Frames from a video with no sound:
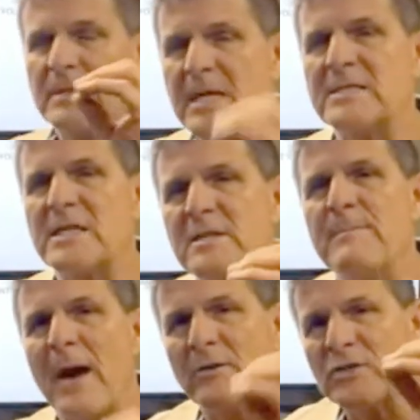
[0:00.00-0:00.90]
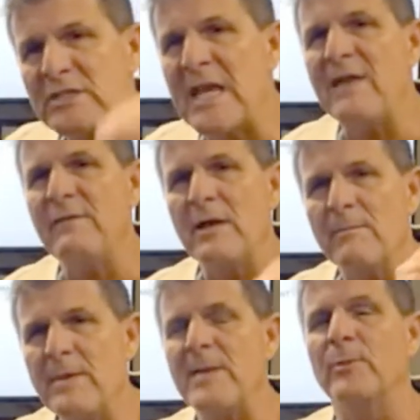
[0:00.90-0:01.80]
This is about saving
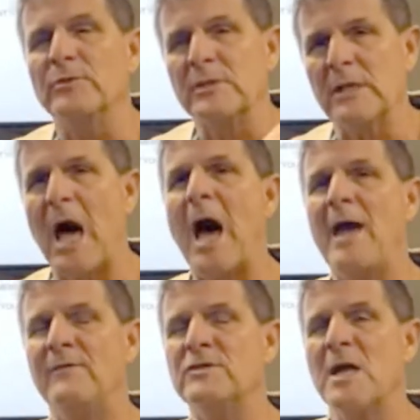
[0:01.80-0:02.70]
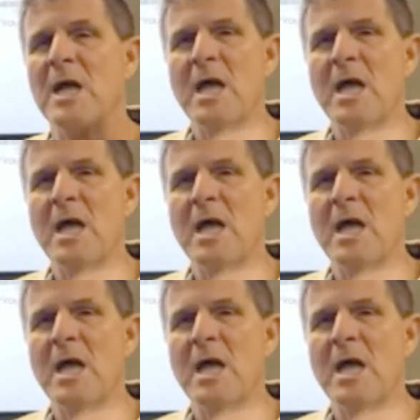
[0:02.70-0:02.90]
people's lives,